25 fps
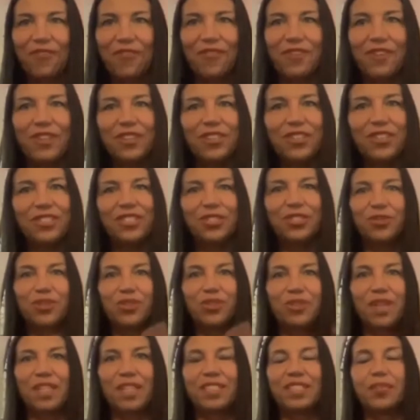field,
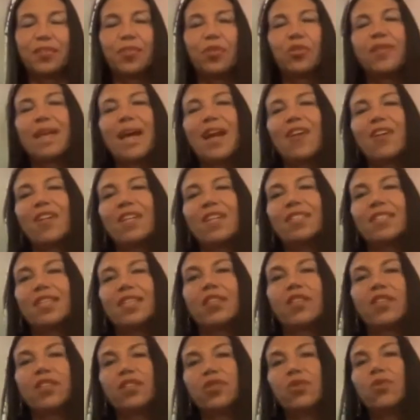neutralizes the polarities,
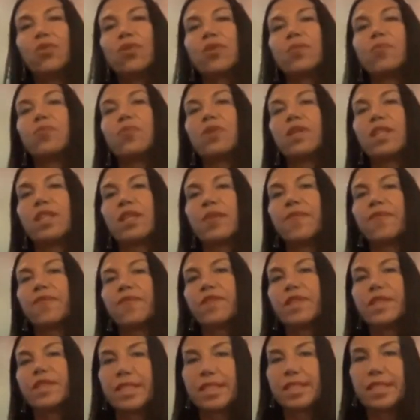and the soul can bring them
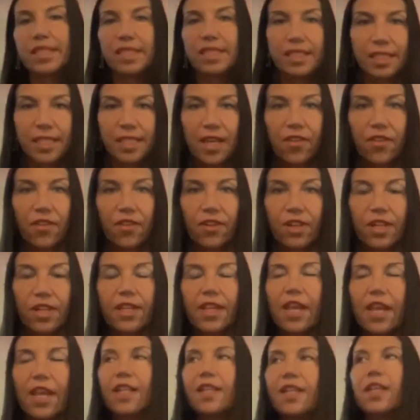physically together
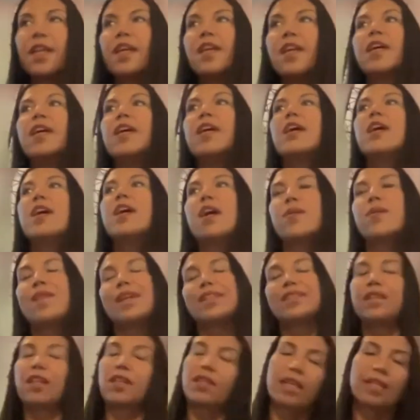again.
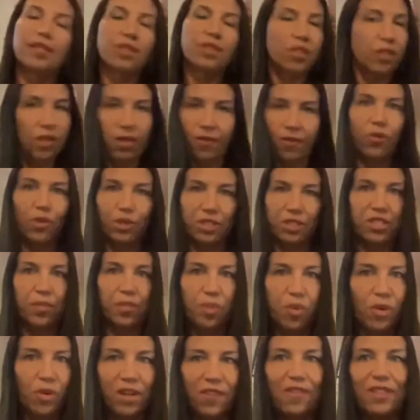That's not the, of course, the
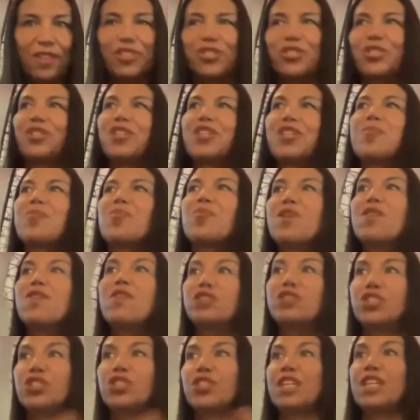point of this journey. The point of the
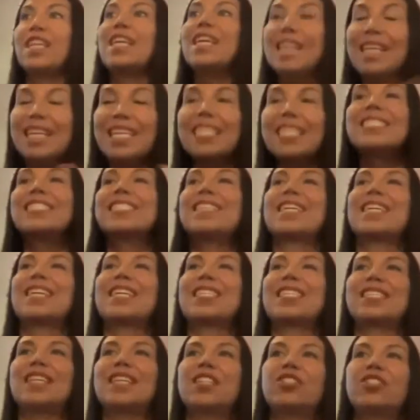journey is, like I
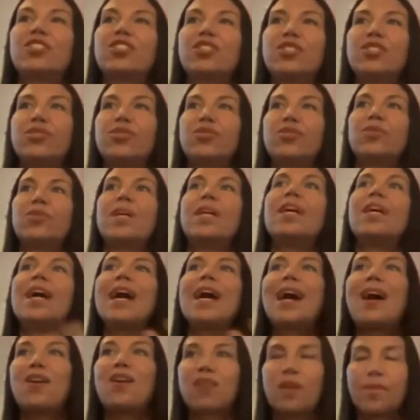said, to
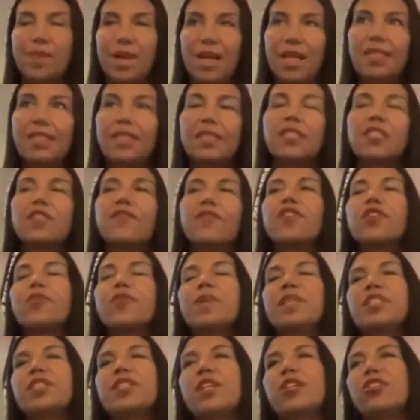alchemize this fear
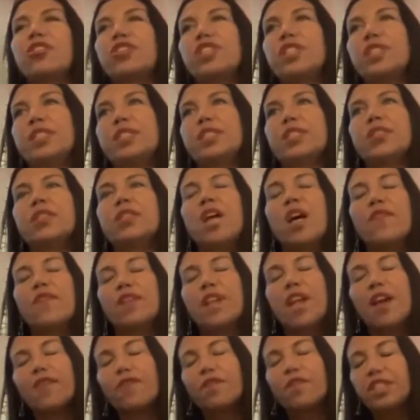based energy into love.
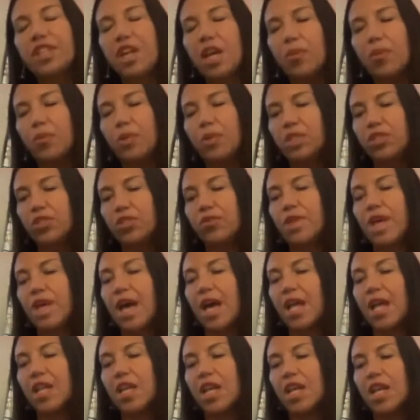And every time we do
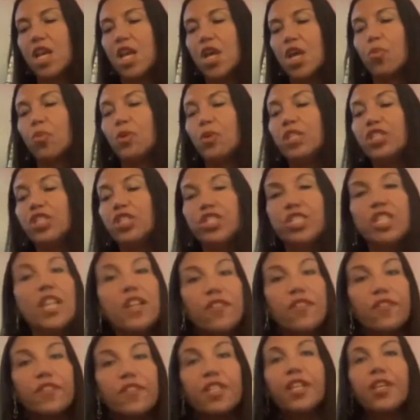that, we
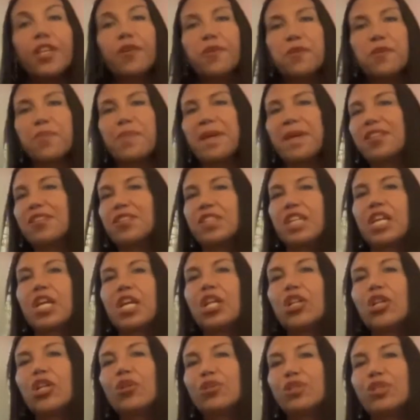shift incrementally
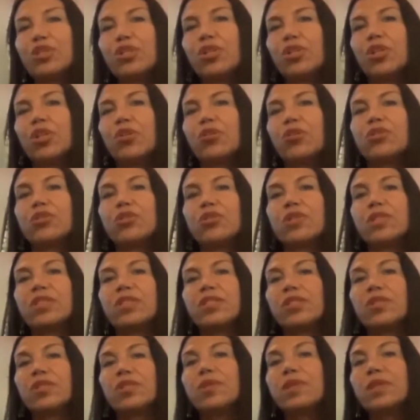closer and closer
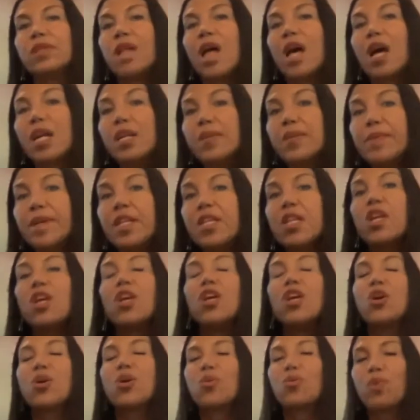into alignment
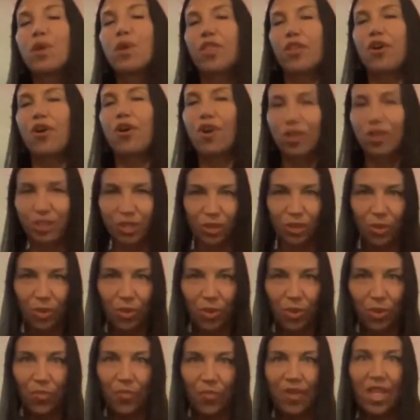with our
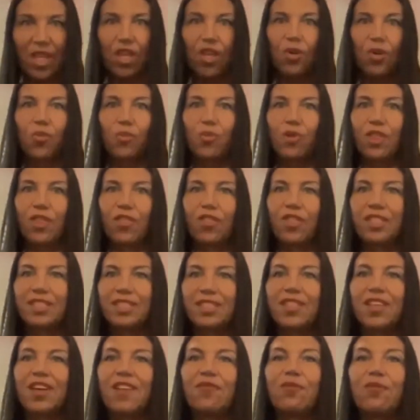soul with this
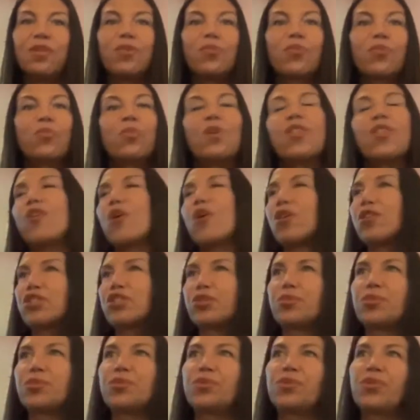love with with our
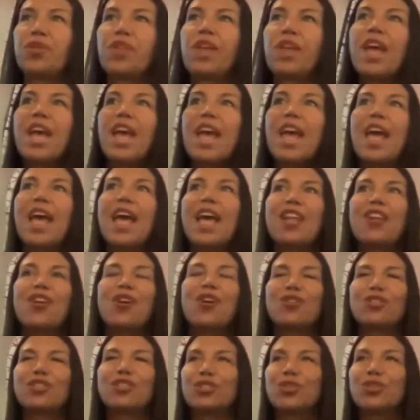truth and
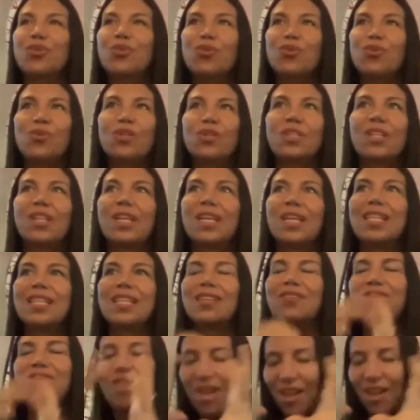our soul
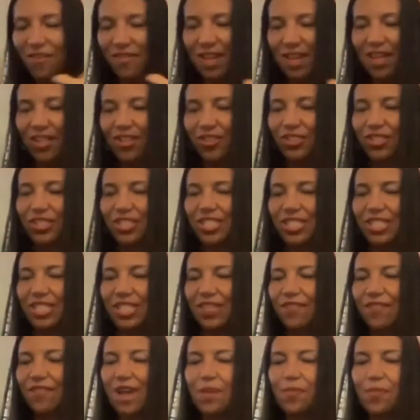the love energy,
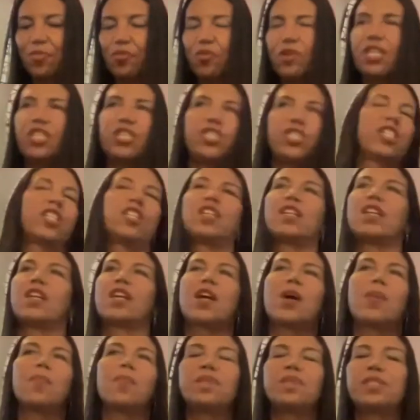the vibration, it
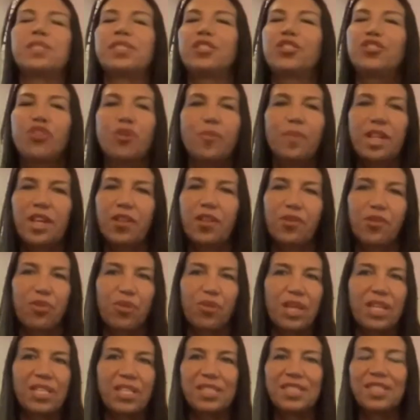encompasses so many other
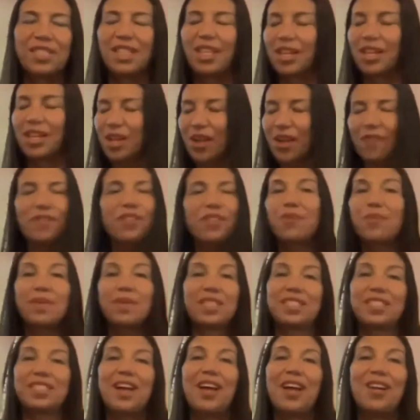things, like everything we
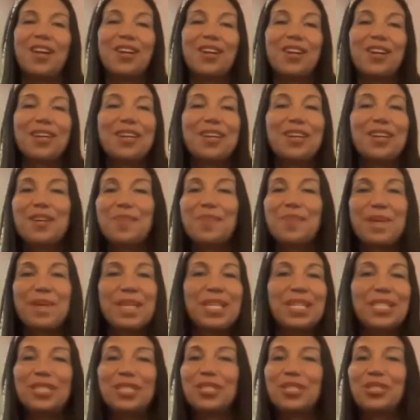desire
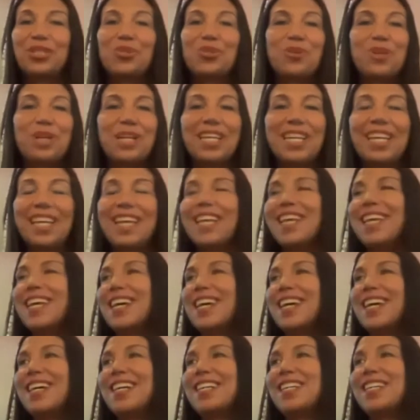peace, joy,
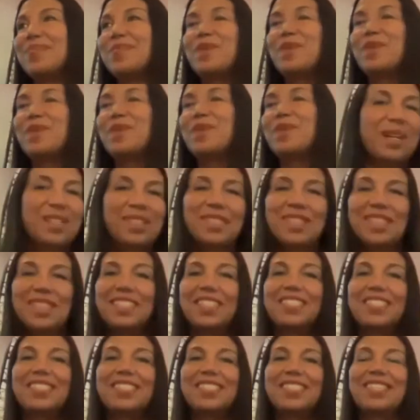um,
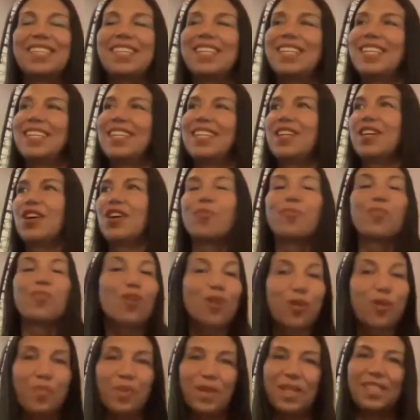abundance, our
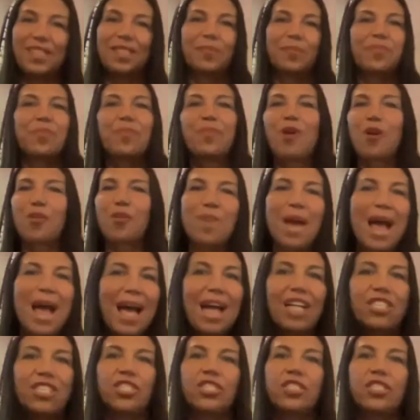purpose, our
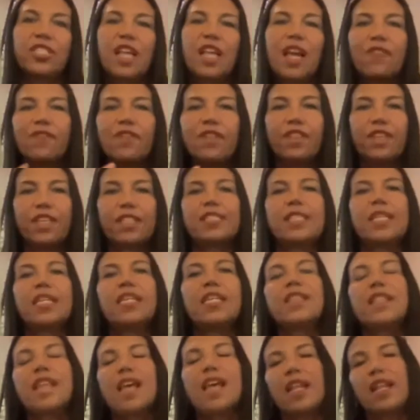passions, everything's
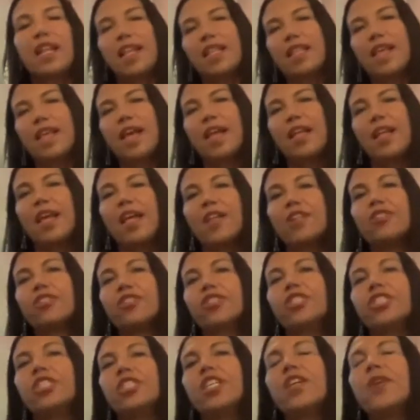in that, that
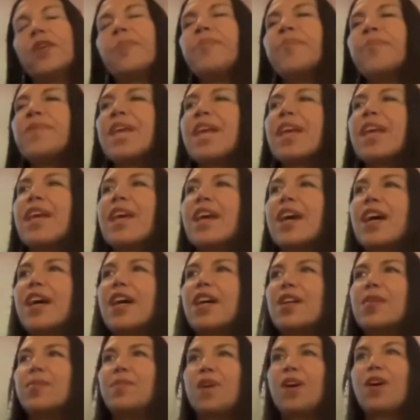energy
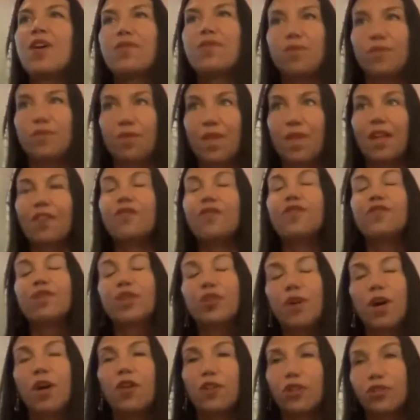um, of that,
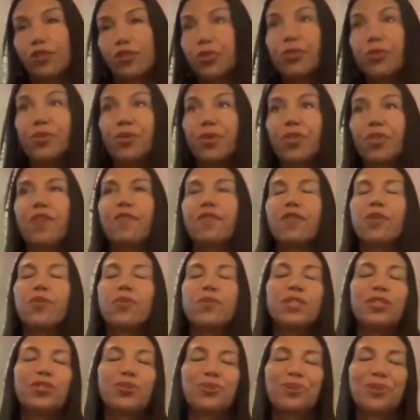our truth of who
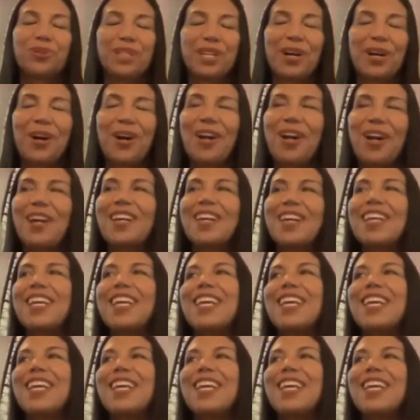we truly are.